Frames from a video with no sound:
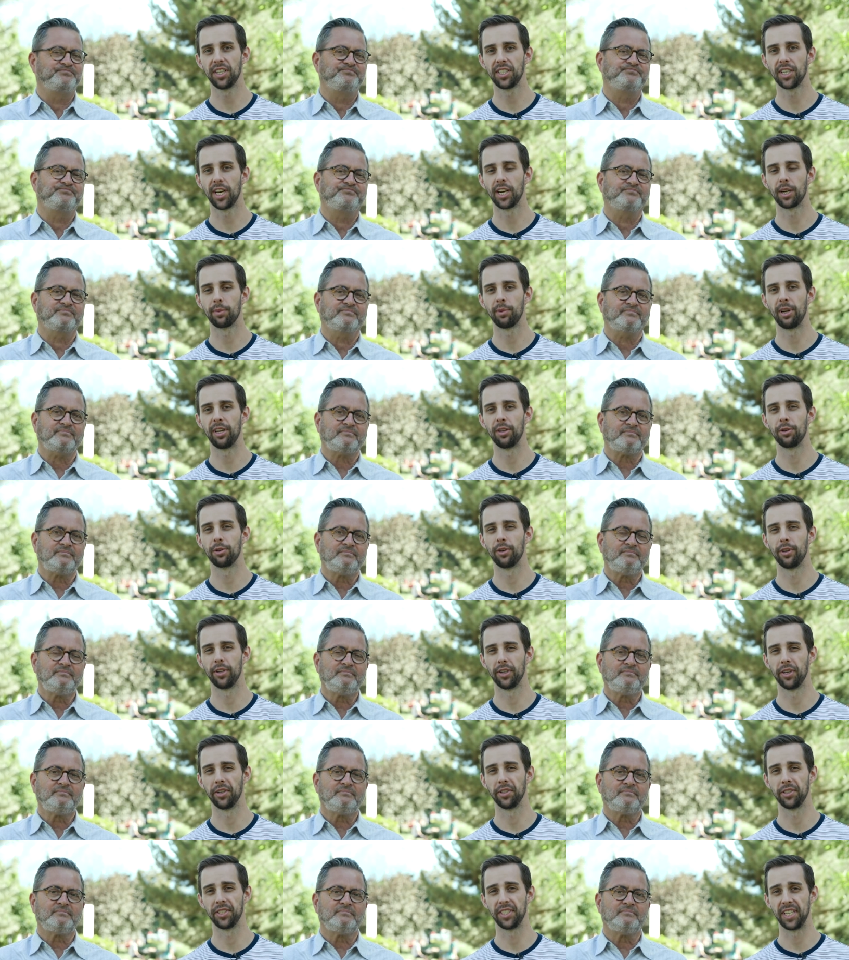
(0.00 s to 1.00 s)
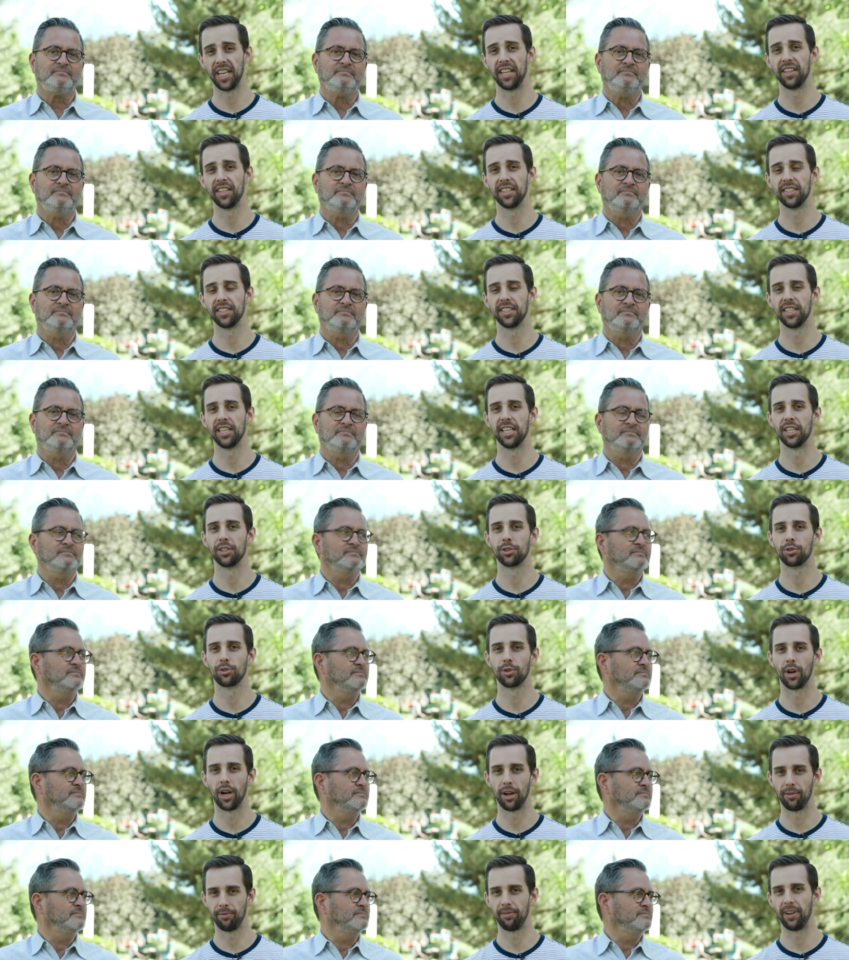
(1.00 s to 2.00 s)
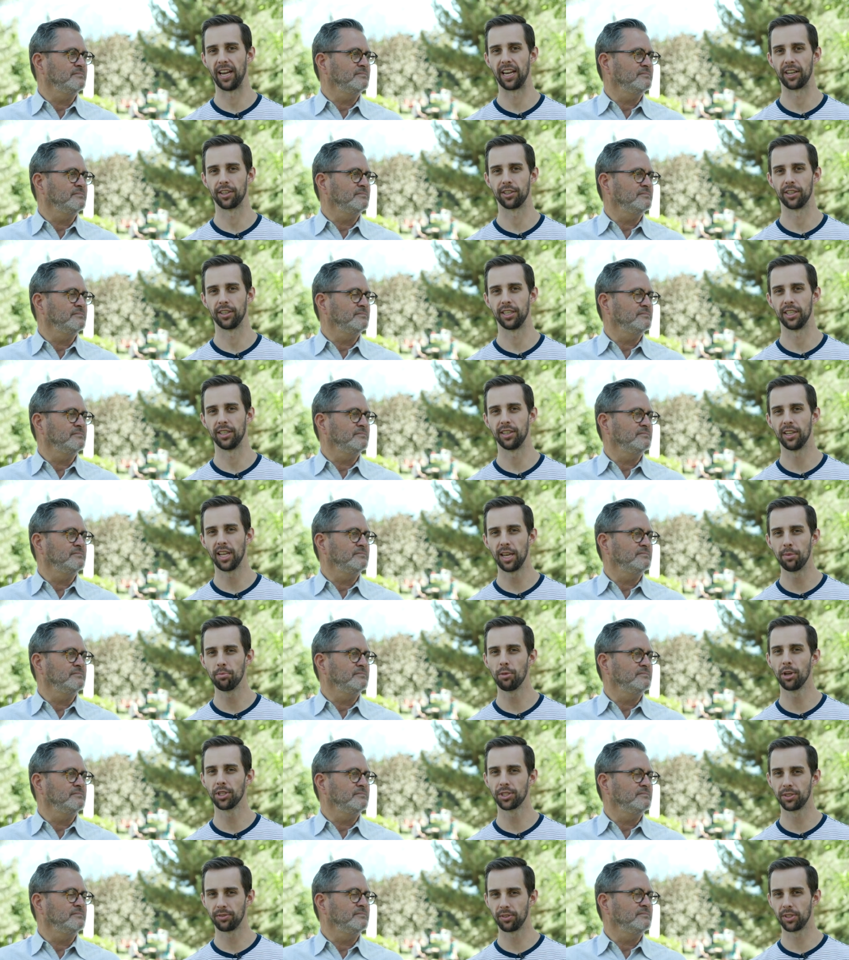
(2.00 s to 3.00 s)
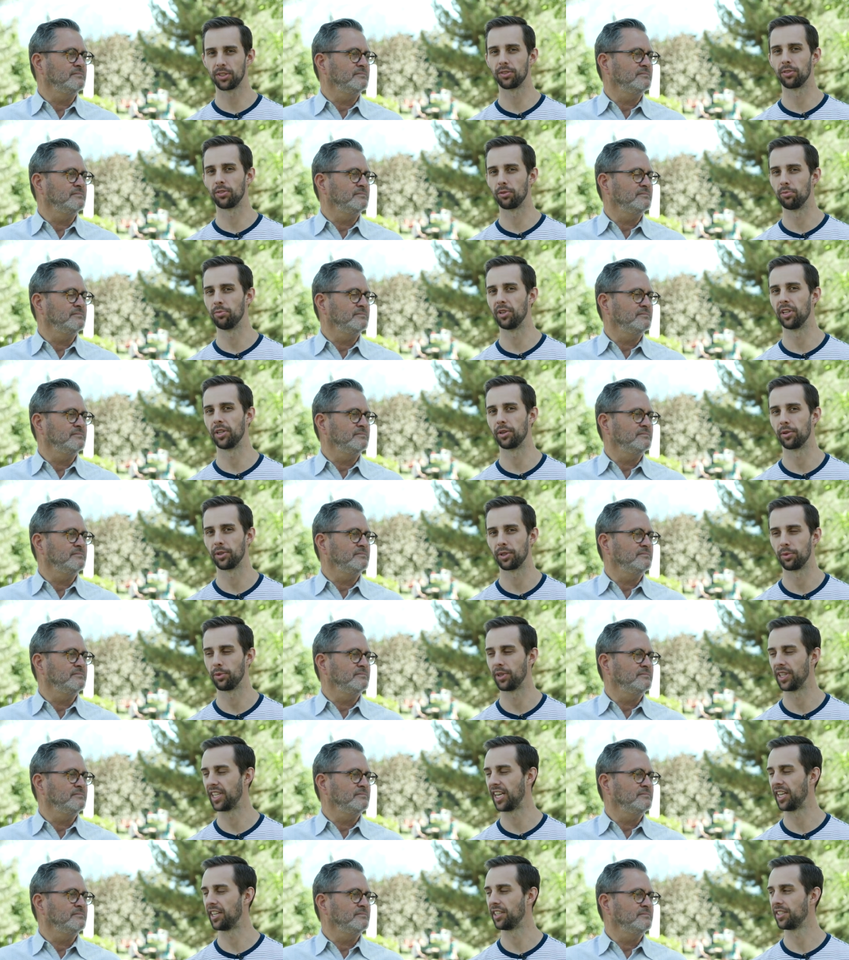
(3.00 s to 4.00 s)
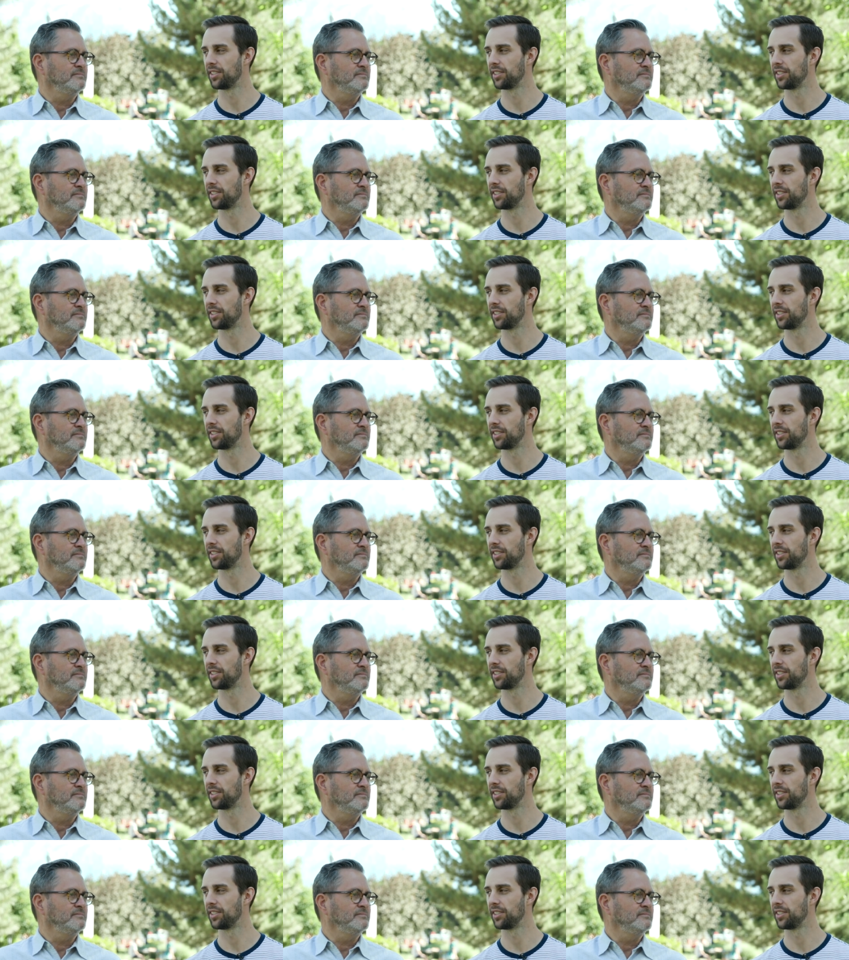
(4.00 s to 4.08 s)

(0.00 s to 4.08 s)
Speaker 1: need to talk about in order to understand this is crop factor, and, and, most of us are familiar with what that